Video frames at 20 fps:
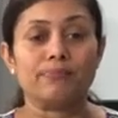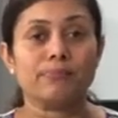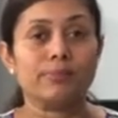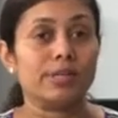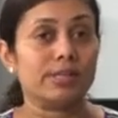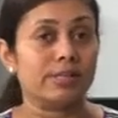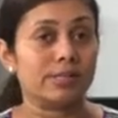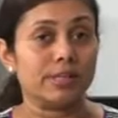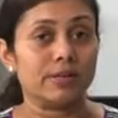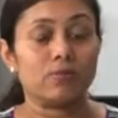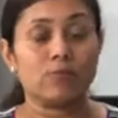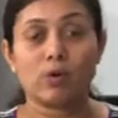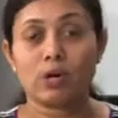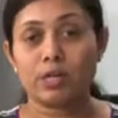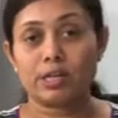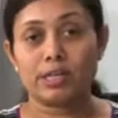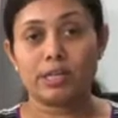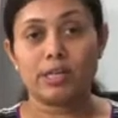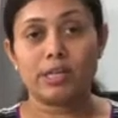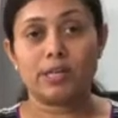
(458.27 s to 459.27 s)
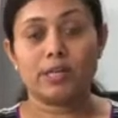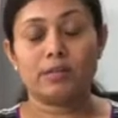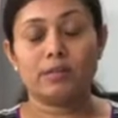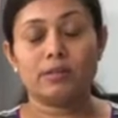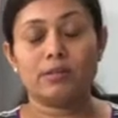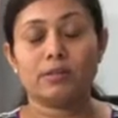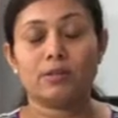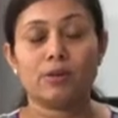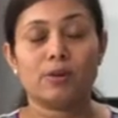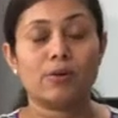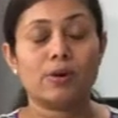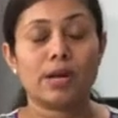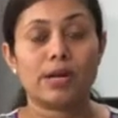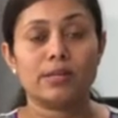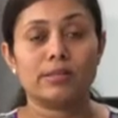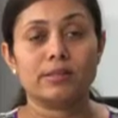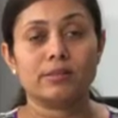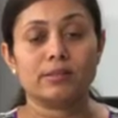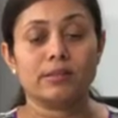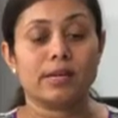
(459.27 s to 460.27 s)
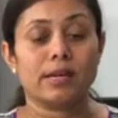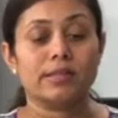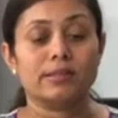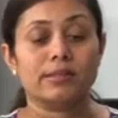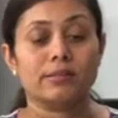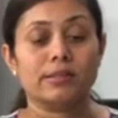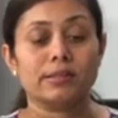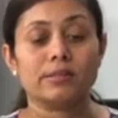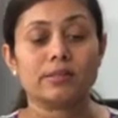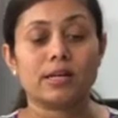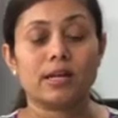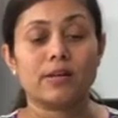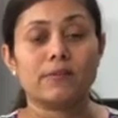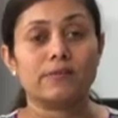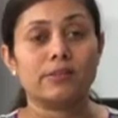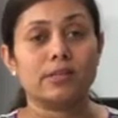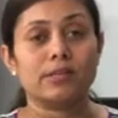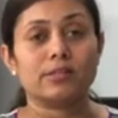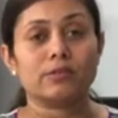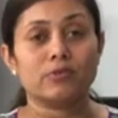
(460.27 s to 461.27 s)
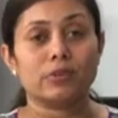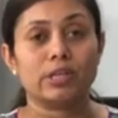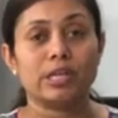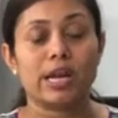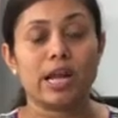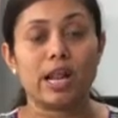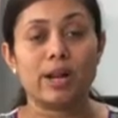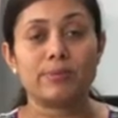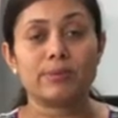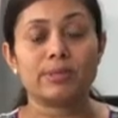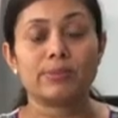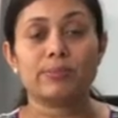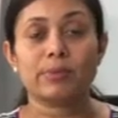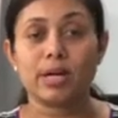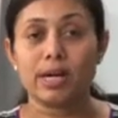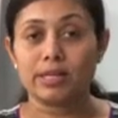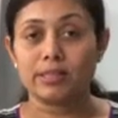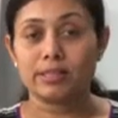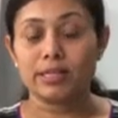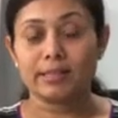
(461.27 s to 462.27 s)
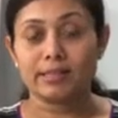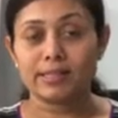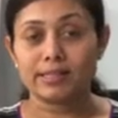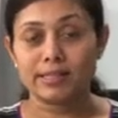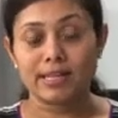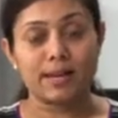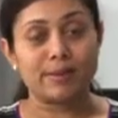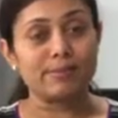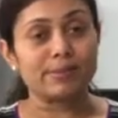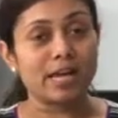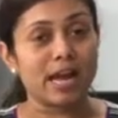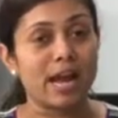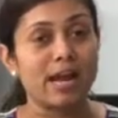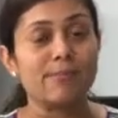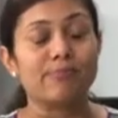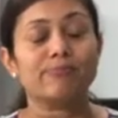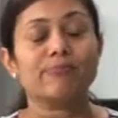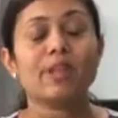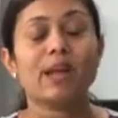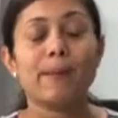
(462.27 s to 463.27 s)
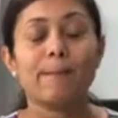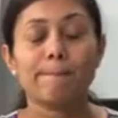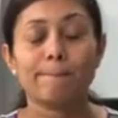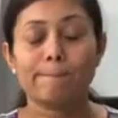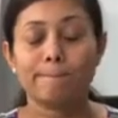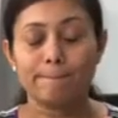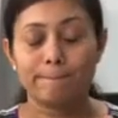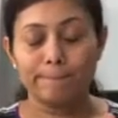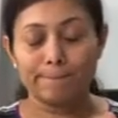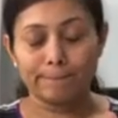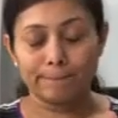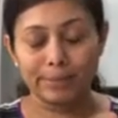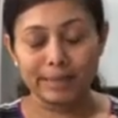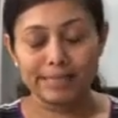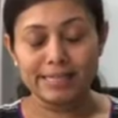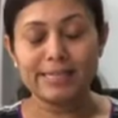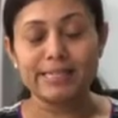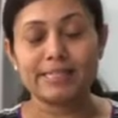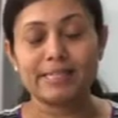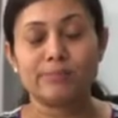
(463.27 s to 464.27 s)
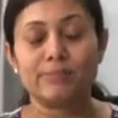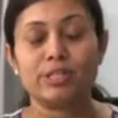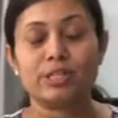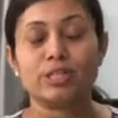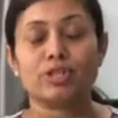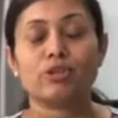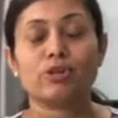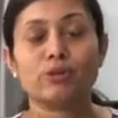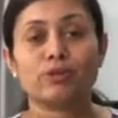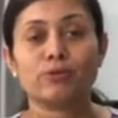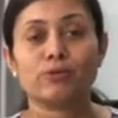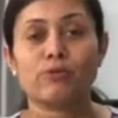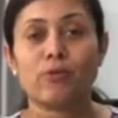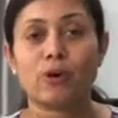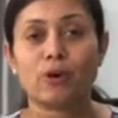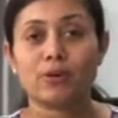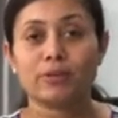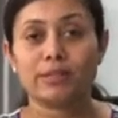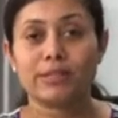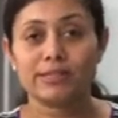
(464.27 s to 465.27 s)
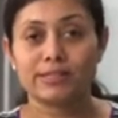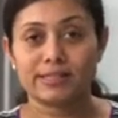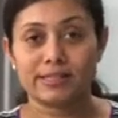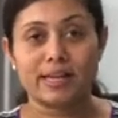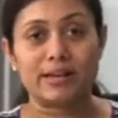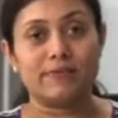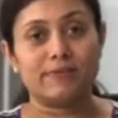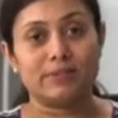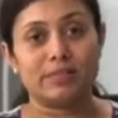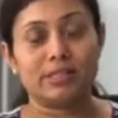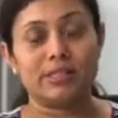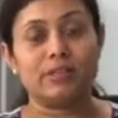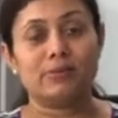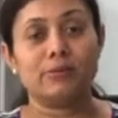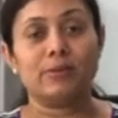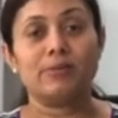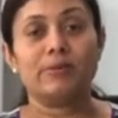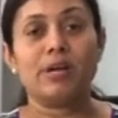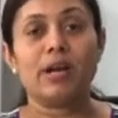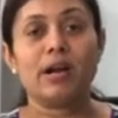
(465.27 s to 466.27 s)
busy working, and this kind of things really helps. But at the same time, please be sure to follow the safety